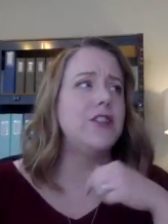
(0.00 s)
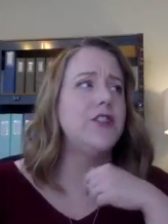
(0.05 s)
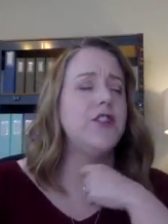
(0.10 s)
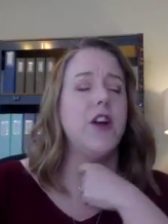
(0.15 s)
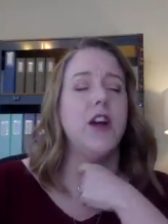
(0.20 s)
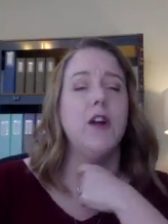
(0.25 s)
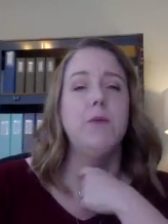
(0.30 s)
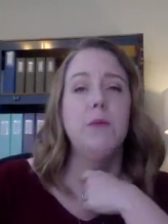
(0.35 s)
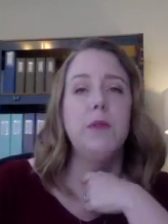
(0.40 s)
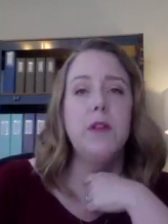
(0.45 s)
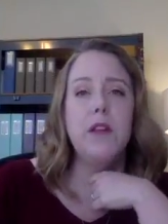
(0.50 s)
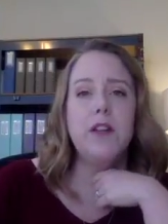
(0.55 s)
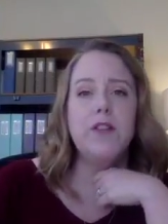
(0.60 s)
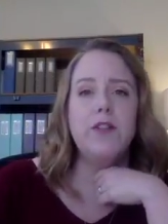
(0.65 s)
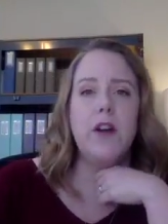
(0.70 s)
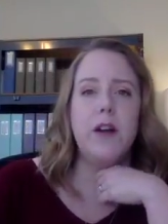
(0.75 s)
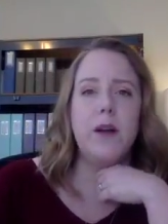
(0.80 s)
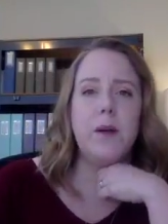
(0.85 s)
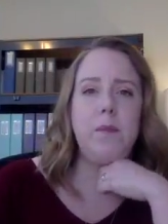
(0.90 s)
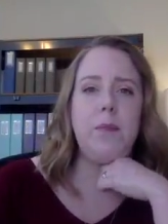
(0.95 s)
year, I really
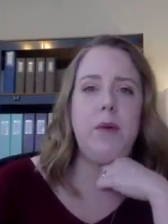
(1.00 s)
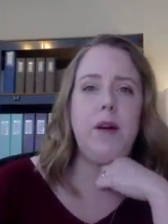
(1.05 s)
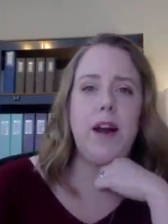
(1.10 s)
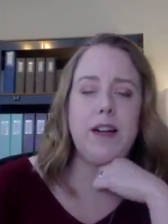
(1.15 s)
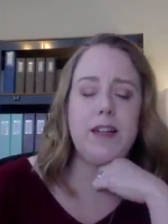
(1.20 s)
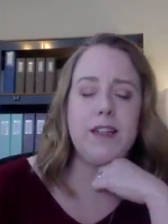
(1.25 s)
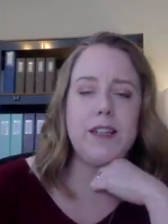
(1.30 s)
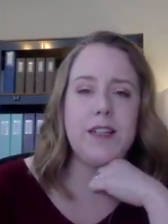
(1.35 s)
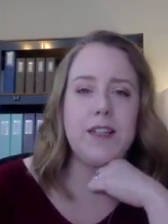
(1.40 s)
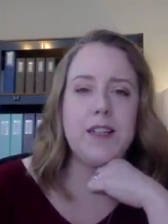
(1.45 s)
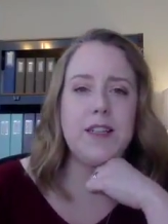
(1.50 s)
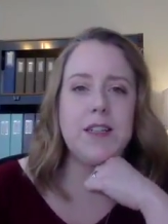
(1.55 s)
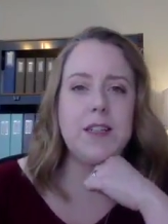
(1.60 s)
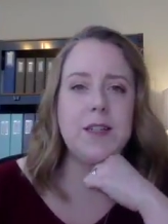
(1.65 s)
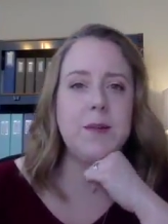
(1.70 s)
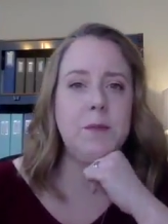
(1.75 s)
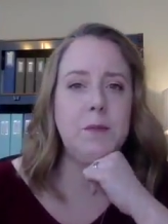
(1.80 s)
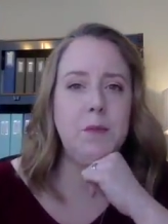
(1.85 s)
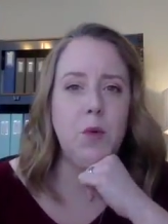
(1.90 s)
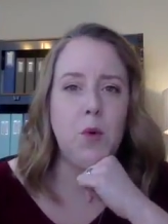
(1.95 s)
tried to practice
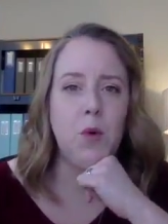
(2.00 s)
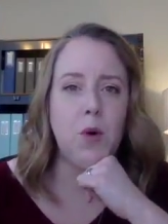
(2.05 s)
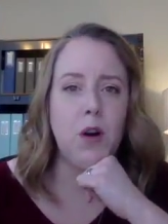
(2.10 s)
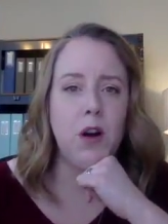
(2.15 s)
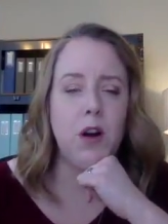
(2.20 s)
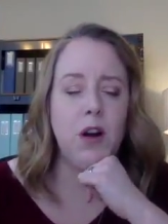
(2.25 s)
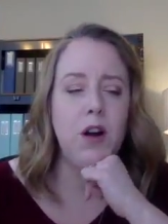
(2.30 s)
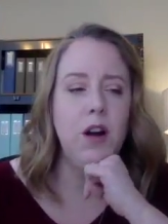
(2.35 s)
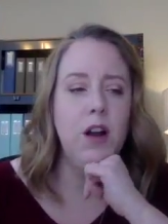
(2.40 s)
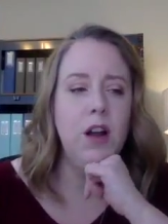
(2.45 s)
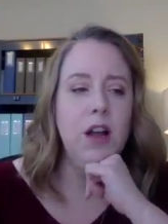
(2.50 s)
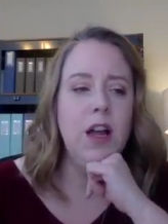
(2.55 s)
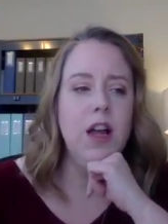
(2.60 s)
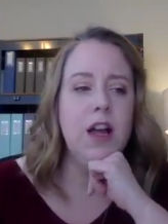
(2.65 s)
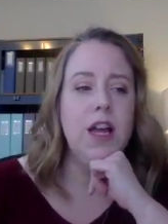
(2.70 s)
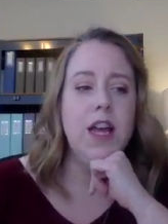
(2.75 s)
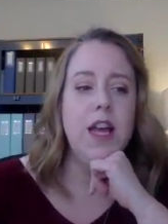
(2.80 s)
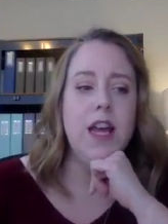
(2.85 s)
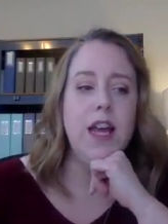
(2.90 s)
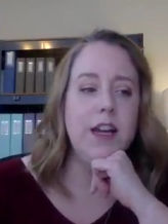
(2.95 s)
this more.
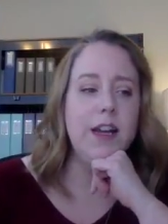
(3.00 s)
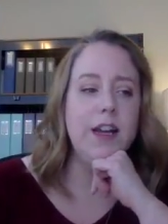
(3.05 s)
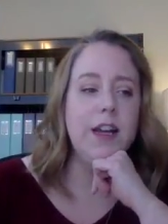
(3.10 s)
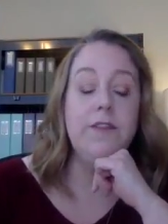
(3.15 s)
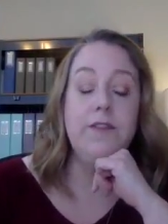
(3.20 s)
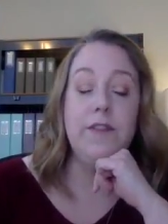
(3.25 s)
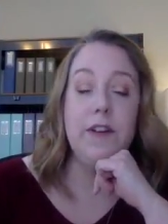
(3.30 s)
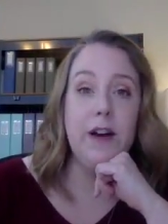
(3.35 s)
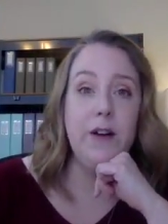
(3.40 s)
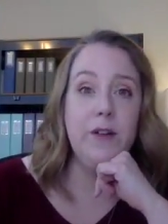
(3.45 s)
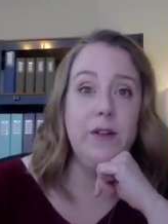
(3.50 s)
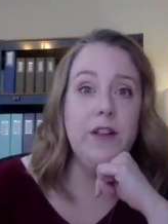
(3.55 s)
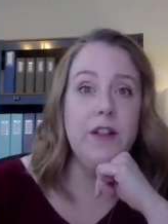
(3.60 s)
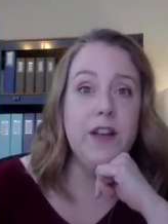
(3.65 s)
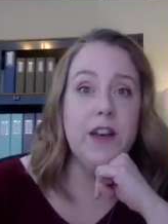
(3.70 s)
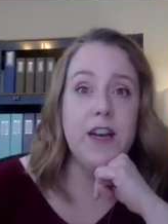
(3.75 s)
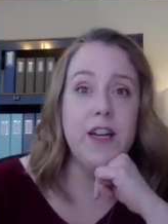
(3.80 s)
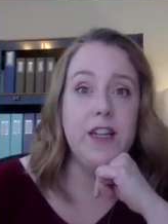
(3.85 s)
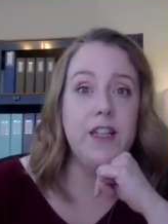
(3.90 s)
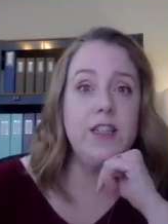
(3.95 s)
And I found
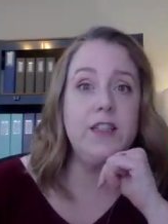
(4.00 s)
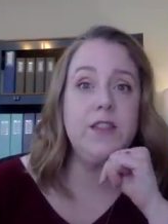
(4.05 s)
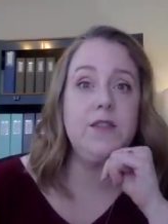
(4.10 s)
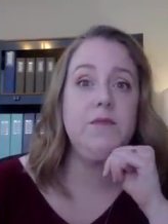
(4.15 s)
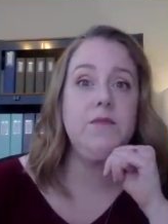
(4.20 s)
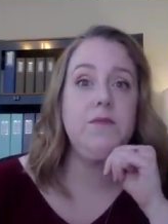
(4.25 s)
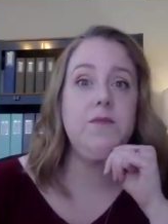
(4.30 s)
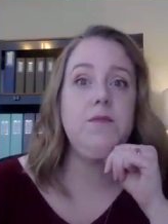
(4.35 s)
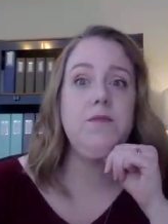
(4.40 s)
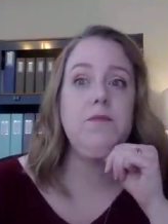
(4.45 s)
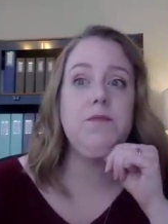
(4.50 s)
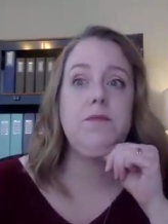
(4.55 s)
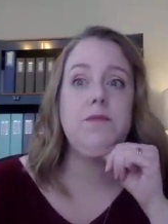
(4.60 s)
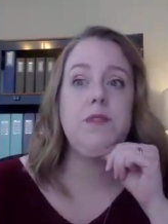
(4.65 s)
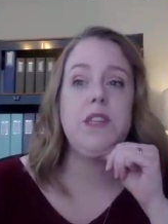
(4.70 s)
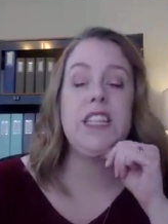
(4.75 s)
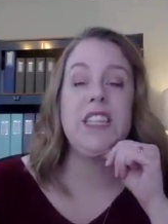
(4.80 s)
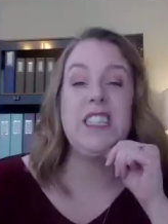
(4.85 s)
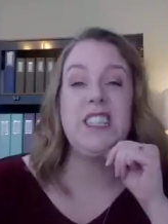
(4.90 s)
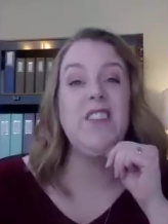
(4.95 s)
that
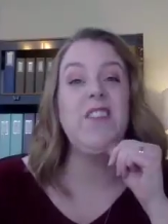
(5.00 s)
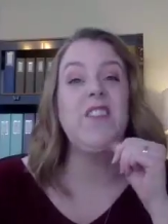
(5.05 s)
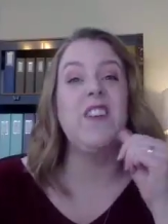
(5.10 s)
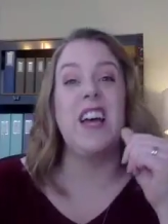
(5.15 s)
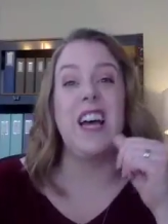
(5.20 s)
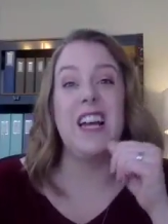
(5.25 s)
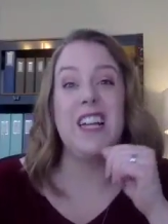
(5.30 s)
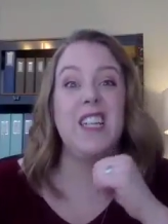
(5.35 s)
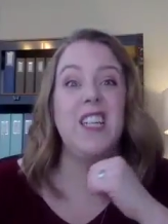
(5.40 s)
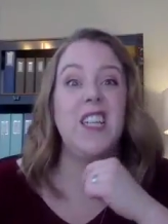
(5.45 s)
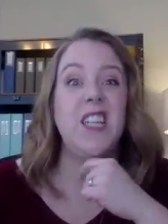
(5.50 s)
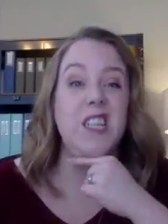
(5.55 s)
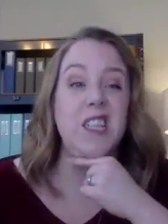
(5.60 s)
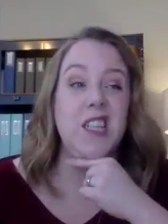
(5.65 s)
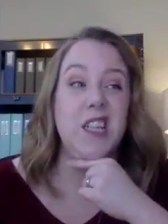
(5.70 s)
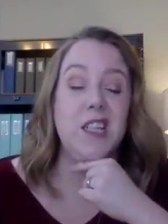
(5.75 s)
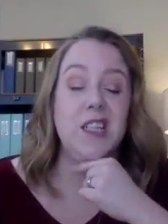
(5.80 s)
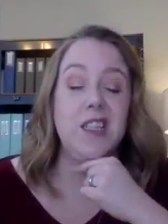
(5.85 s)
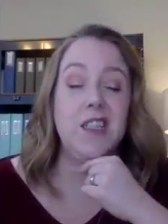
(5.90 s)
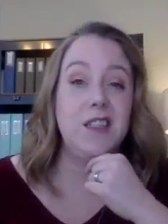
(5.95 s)
the stuff that had to get
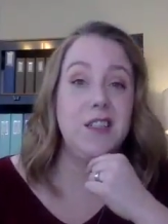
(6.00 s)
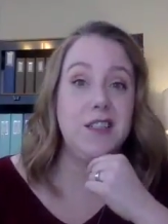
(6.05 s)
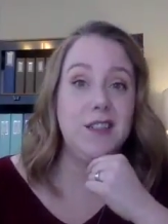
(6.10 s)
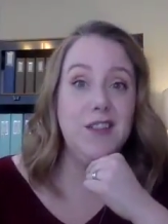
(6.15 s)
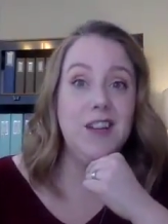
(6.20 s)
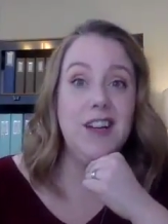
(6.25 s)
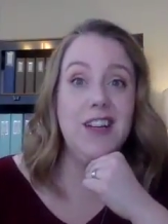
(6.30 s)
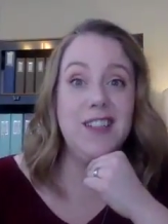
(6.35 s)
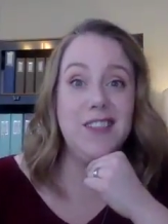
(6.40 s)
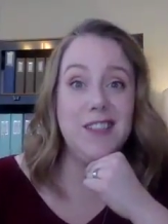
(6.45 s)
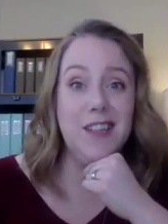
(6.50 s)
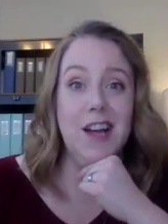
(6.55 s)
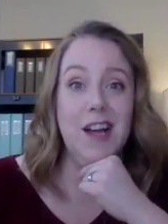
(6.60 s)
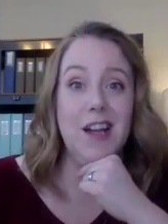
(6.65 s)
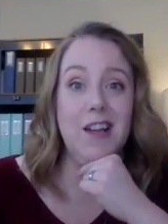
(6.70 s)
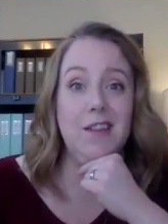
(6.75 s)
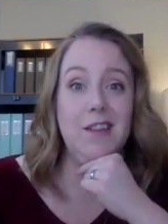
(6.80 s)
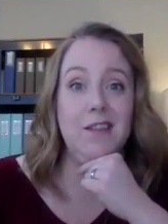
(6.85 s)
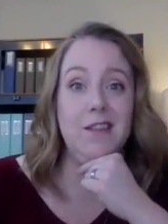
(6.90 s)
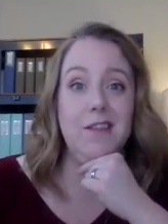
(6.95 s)
done still got
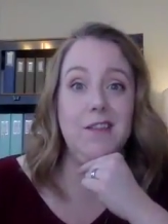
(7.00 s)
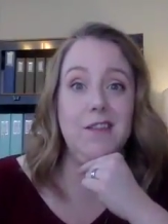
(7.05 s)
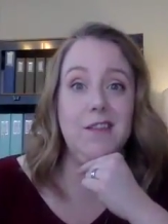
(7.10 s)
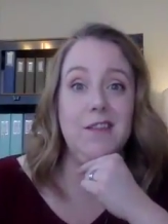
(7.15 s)
done.